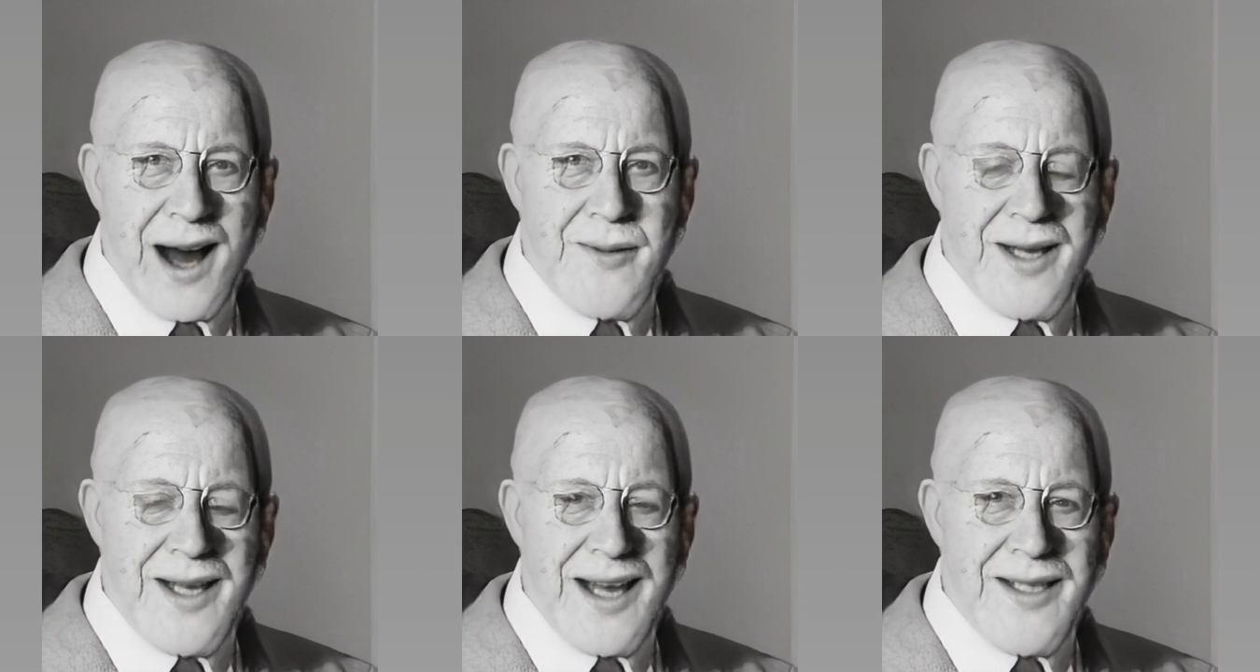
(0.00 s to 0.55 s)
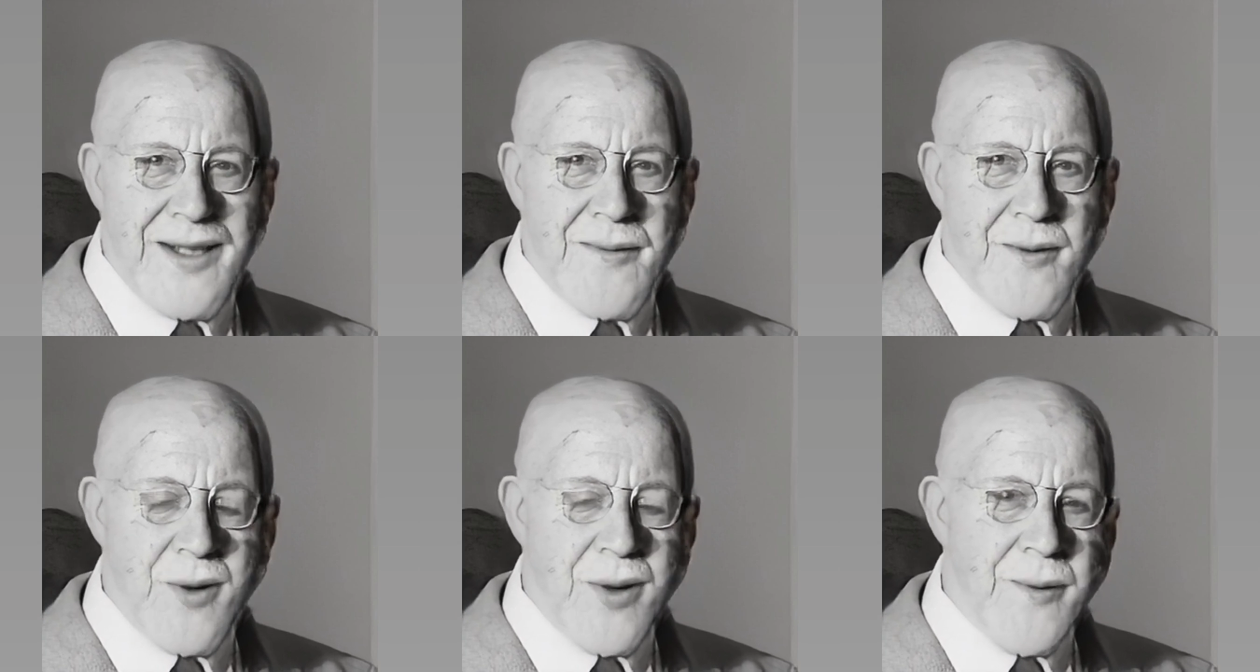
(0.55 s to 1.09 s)
Gravity is a
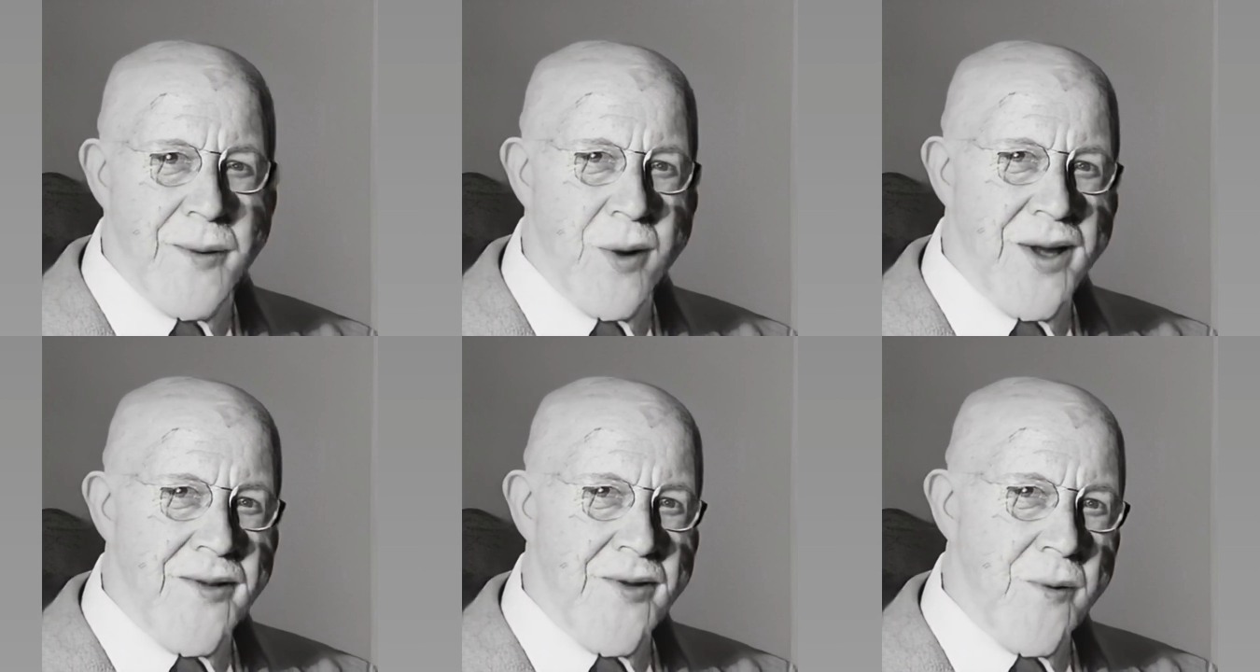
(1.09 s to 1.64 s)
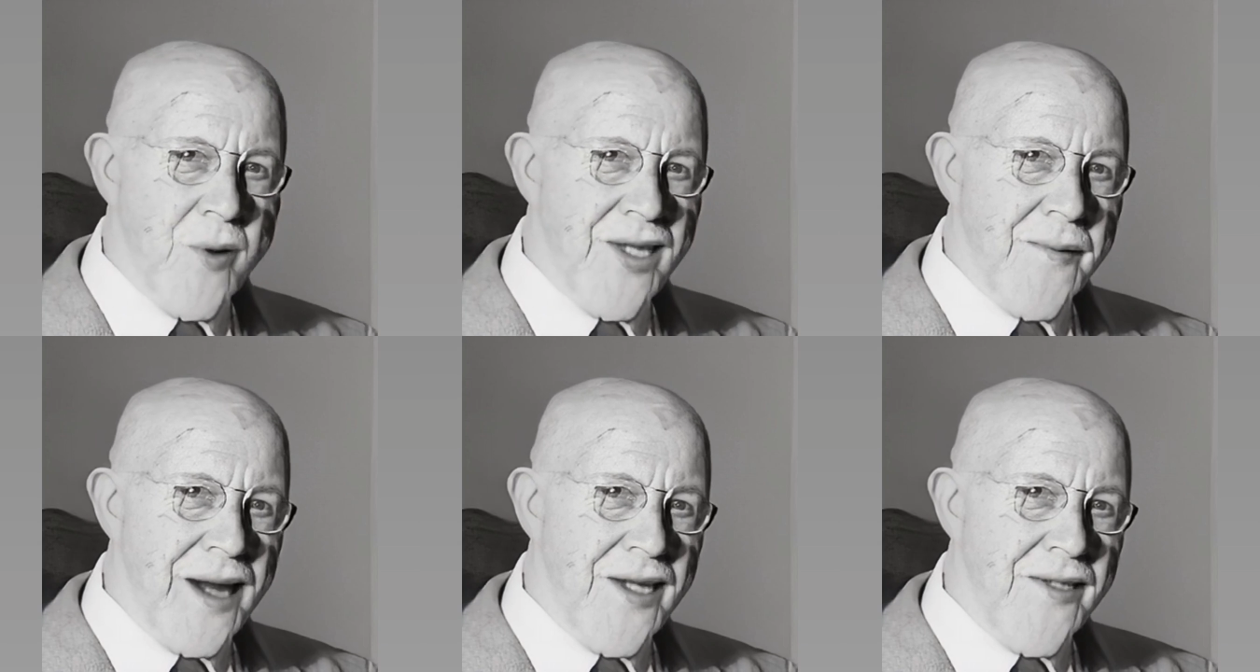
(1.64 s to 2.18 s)
focal point from
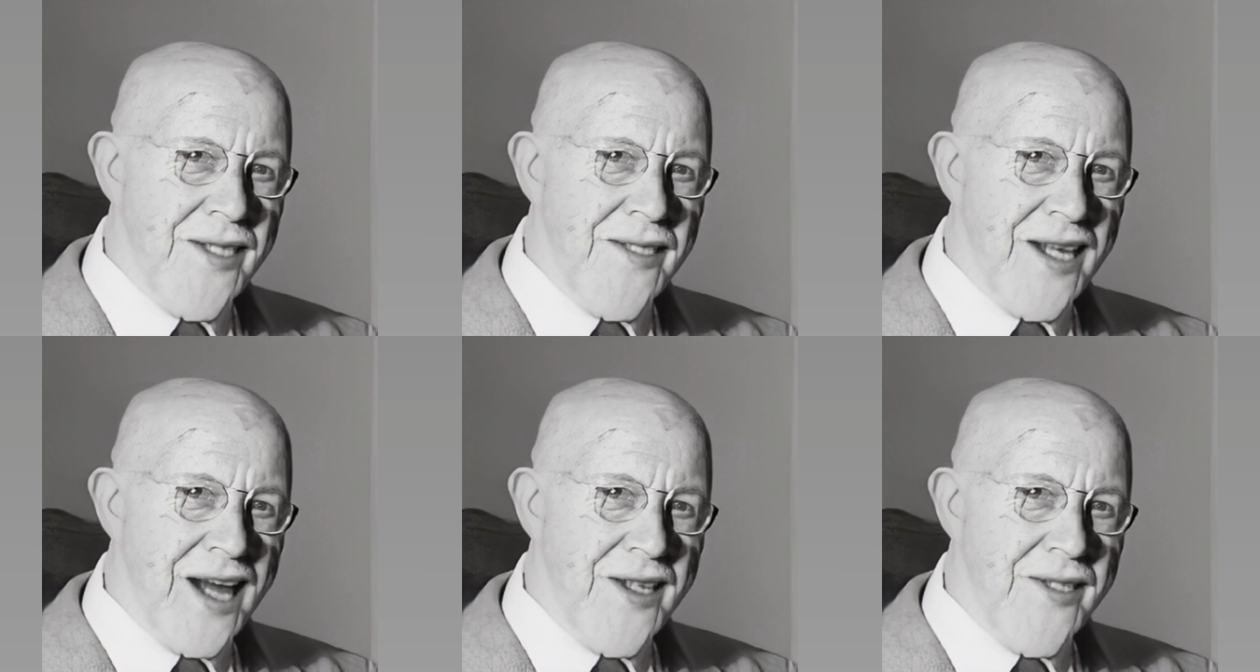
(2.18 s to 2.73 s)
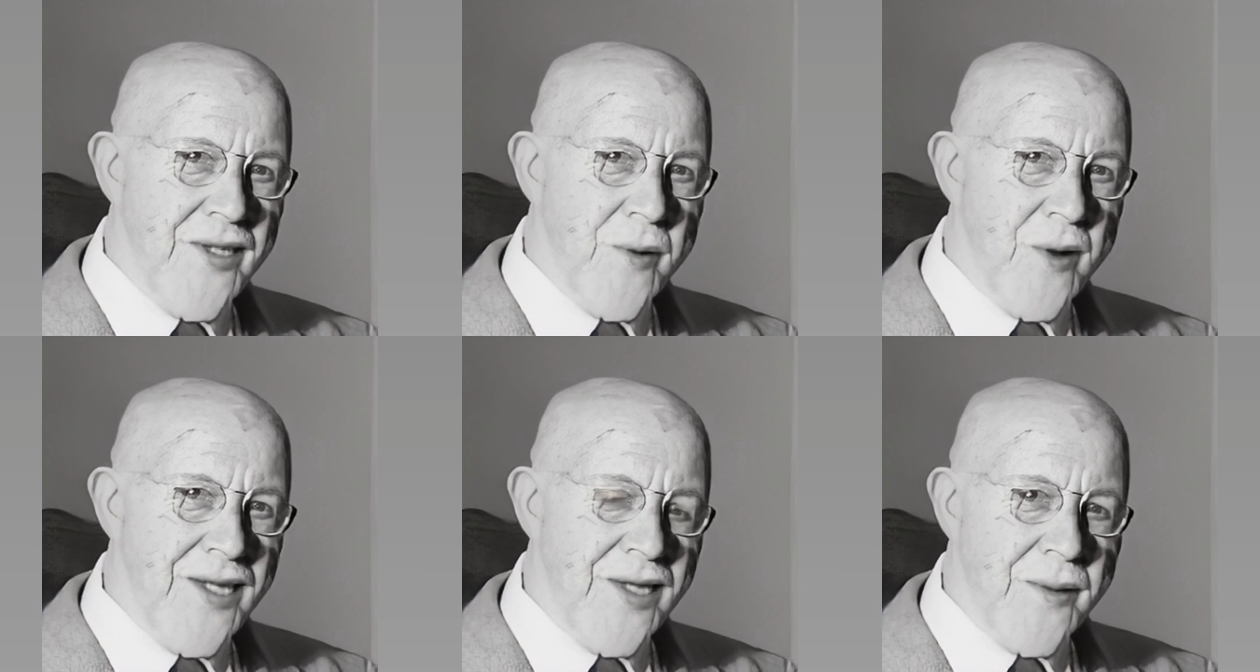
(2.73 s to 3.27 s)
which matter desires
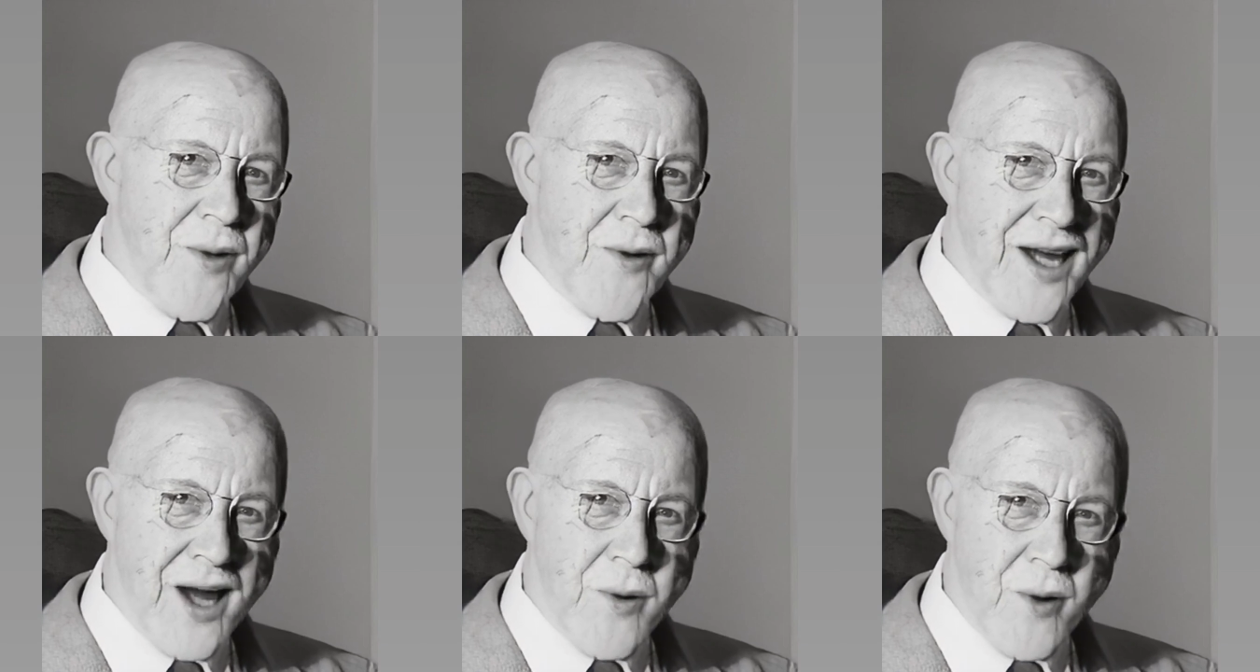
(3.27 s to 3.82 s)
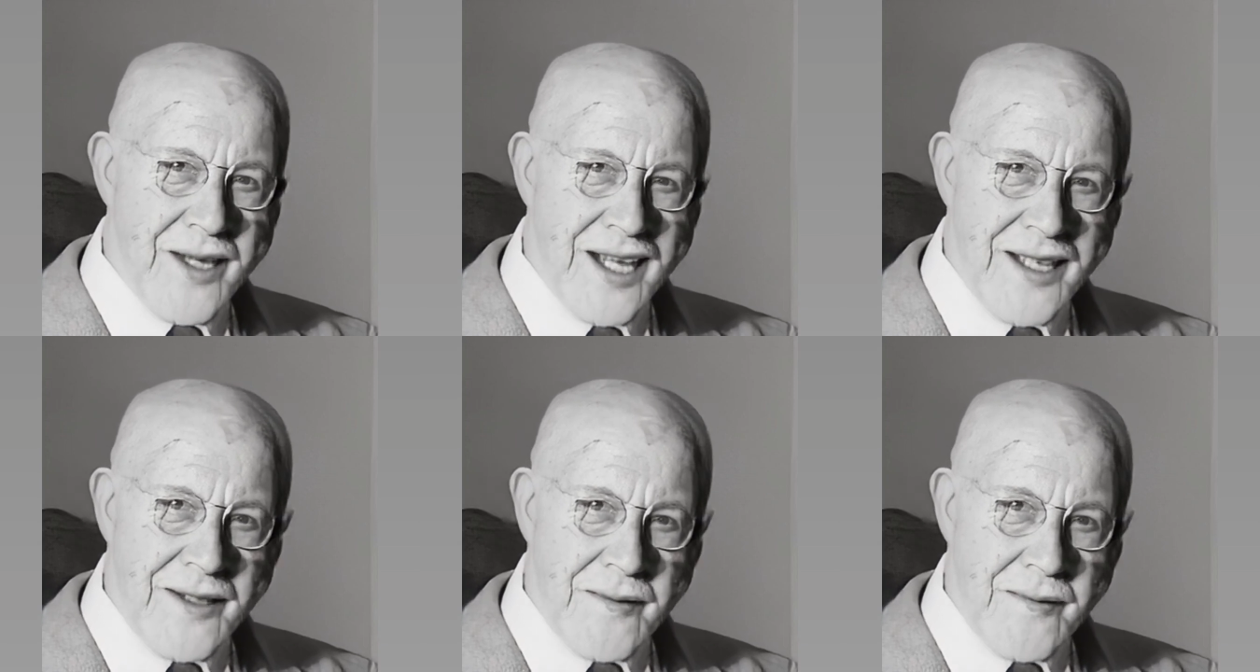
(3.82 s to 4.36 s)
to explode
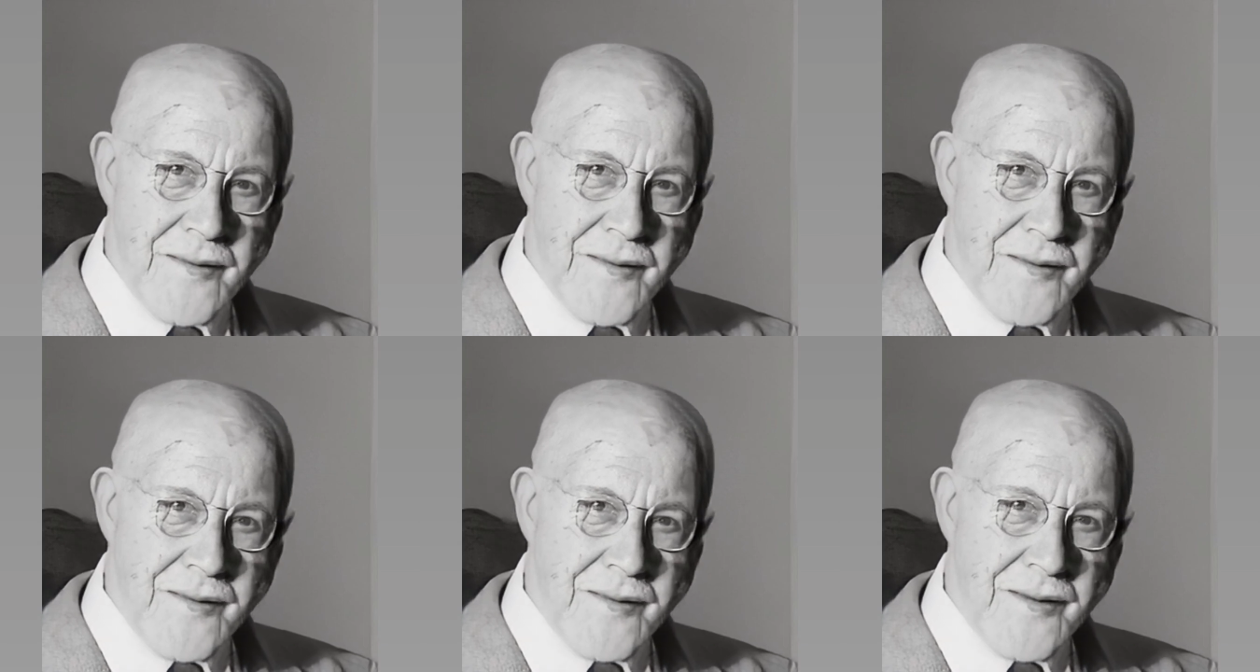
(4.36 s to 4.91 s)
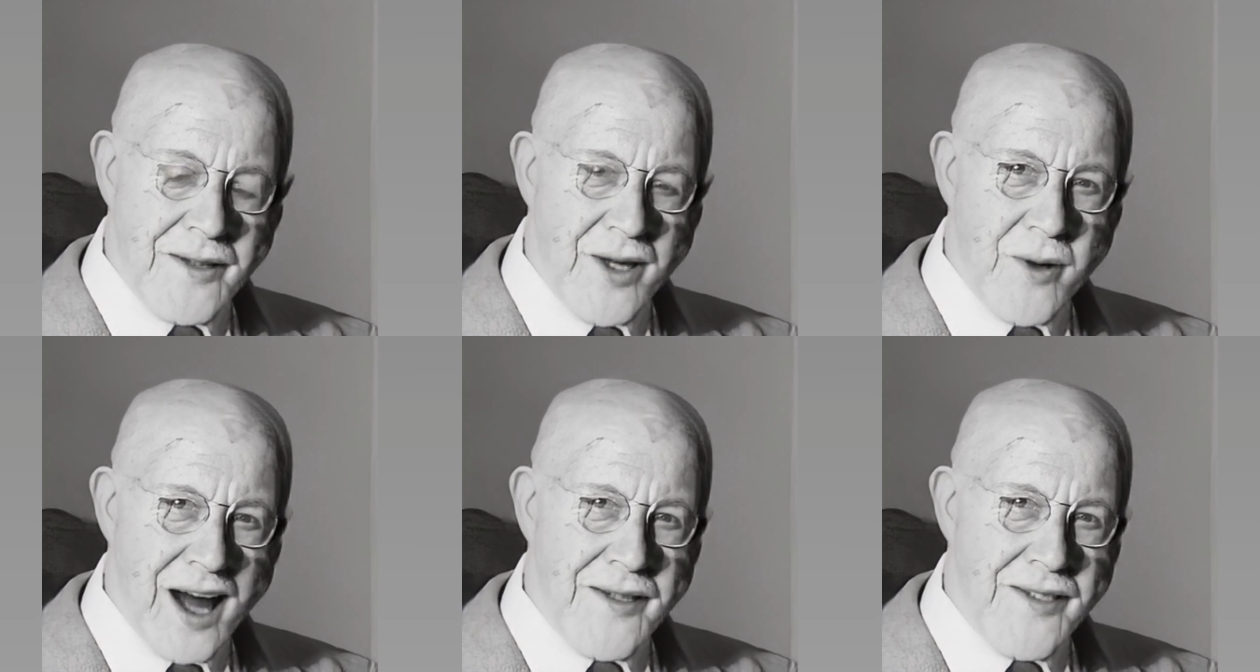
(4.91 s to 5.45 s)
outwardly.
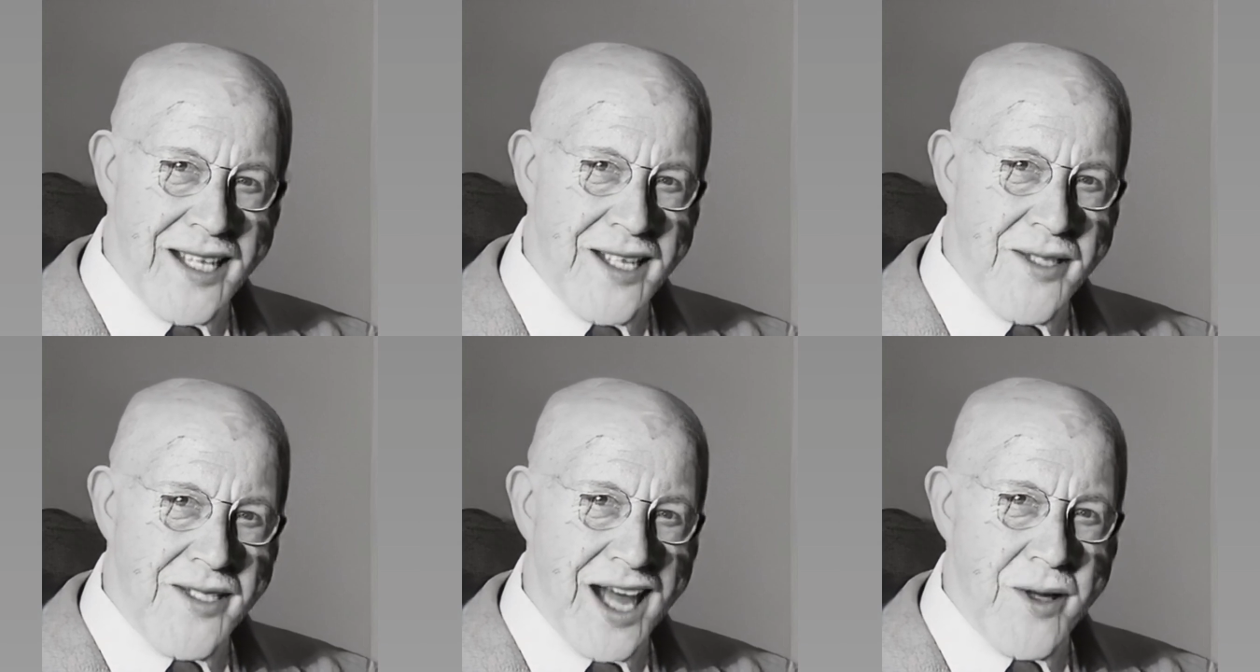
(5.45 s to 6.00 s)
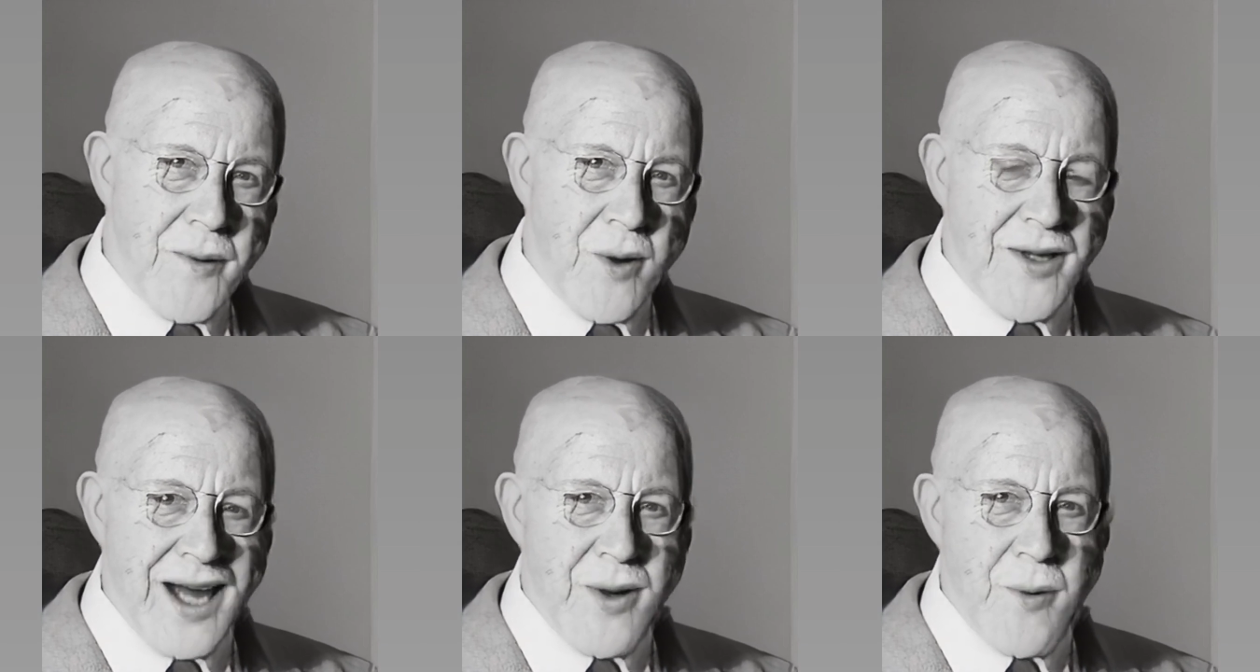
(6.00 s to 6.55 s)
Gravity does not
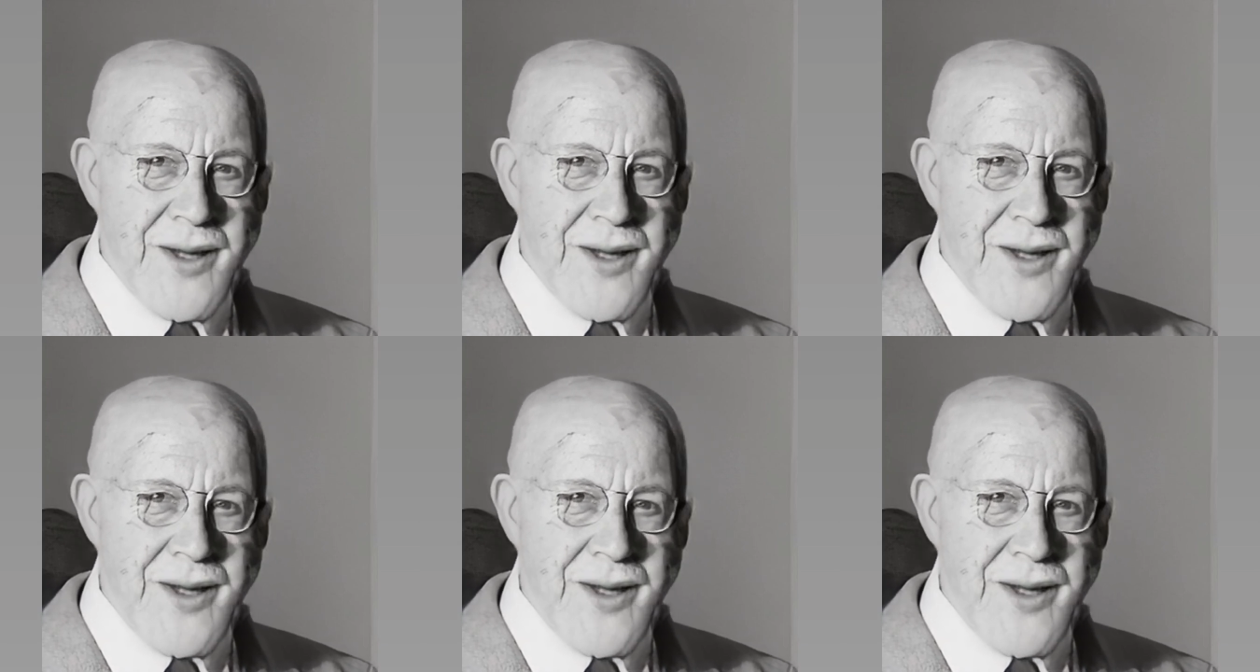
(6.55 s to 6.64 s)
pull